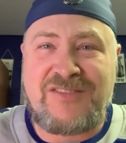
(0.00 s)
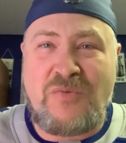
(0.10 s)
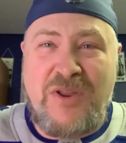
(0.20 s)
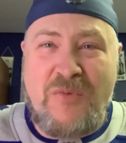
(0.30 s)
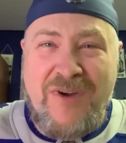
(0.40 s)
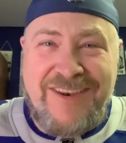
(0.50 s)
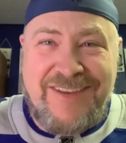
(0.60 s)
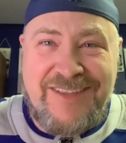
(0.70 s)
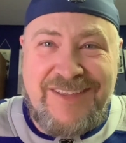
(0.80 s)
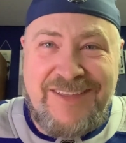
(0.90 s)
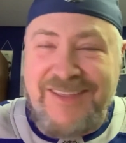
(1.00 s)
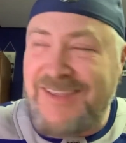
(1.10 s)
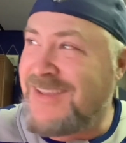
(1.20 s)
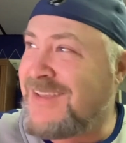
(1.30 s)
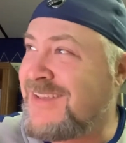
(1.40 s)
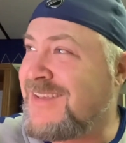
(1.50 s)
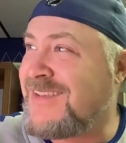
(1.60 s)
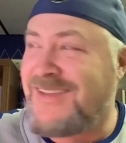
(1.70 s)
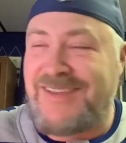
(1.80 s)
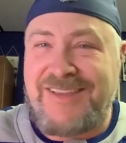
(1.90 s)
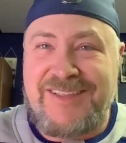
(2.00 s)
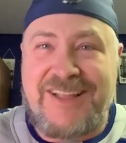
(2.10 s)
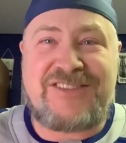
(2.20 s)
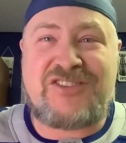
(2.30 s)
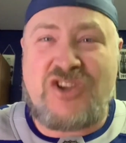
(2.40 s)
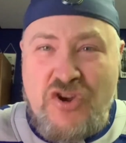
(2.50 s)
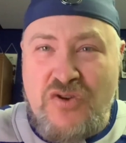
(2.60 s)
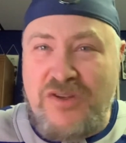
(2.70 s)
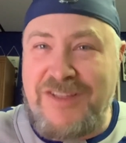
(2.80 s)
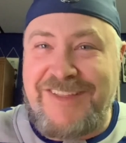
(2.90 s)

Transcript: 21. That's two.